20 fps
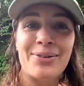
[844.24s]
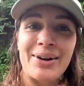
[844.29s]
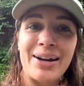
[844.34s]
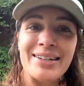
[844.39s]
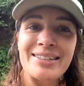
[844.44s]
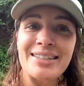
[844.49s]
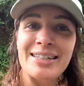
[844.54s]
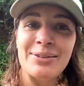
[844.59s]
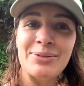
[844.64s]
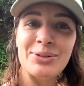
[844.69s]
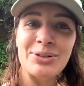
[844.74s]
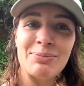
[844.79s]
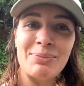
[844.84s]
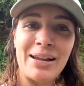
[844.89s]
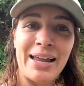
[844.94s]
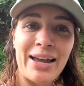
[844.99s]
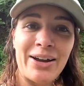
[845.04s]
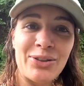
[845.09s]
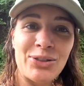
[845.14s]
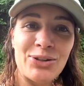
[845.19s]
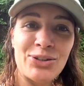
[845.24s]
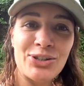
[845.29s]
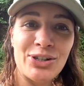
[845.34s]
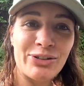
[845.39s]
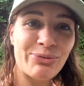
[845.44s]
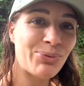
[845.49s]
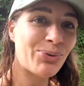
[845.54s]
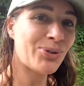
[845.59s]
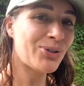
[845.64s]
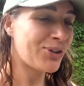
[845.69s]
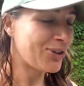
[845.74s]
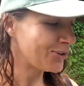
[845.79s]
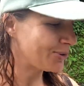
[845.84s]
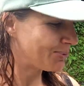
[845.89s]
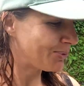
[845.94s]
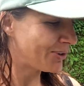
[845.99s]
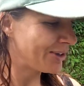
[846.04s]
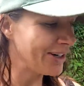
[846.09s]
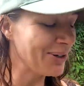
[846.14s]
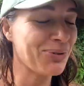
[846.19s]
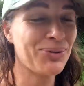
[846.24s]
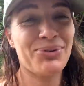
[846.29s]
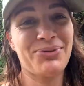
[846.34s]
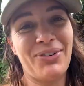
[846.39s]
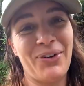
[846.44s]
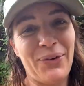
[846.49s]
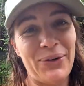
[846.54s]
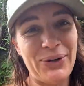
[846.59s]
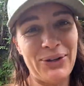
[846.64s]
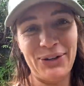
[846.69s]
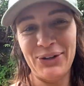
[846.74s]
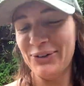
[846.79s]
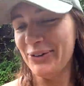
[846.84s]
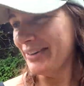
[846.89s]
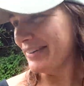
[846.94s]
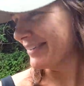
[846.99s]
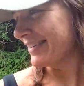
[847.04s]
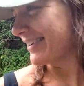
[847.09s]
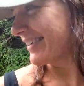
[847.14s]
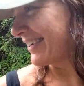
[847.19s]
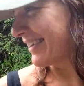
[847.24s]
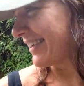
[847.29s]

Rusty was playing on the surfboard this morning, it was very cute.